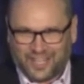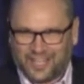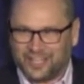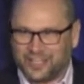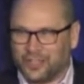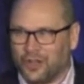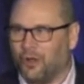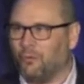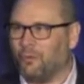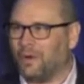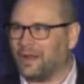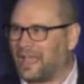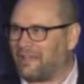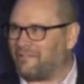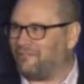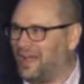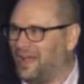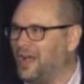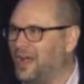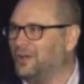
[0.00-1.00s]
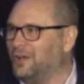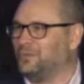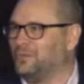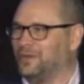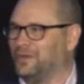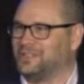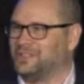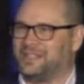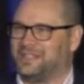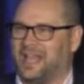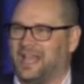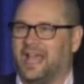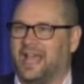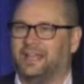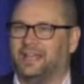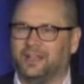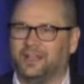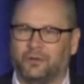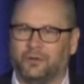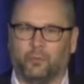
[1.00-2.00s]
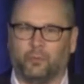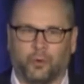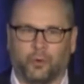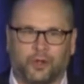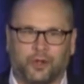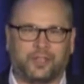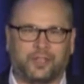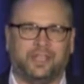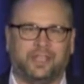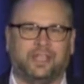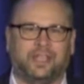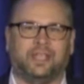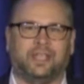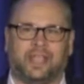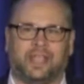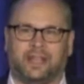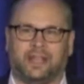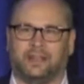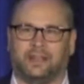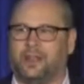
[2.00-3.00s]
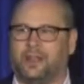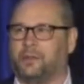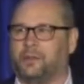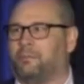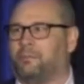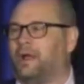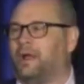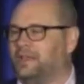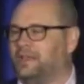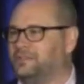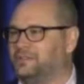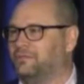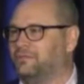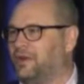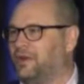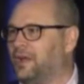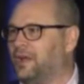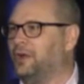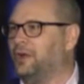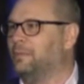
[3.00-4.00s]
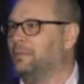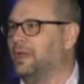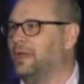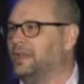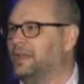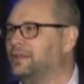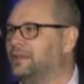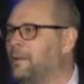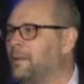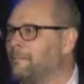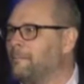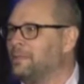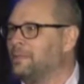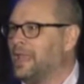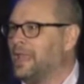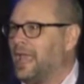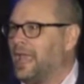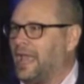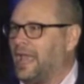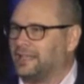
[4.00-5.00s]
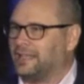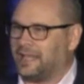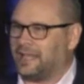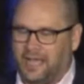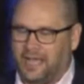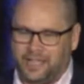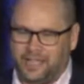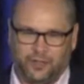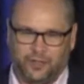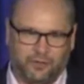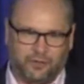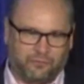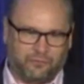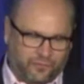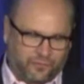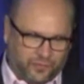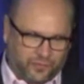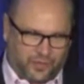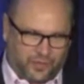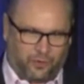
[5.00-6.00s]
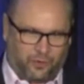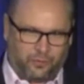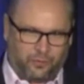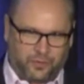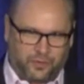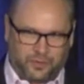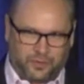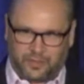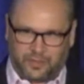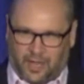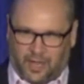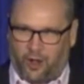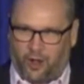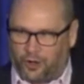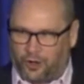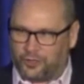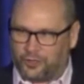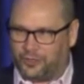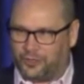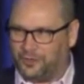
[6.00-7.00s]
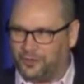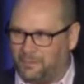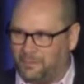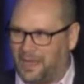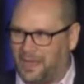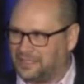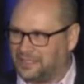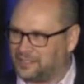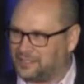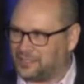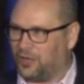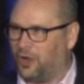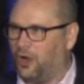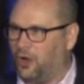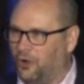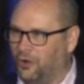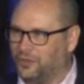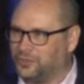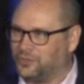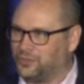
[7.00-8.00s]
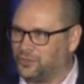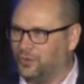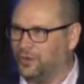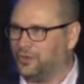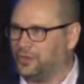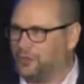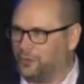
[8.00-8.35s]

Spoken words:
What I found was that working in an enterprise environment had kind of, hardened my skull into a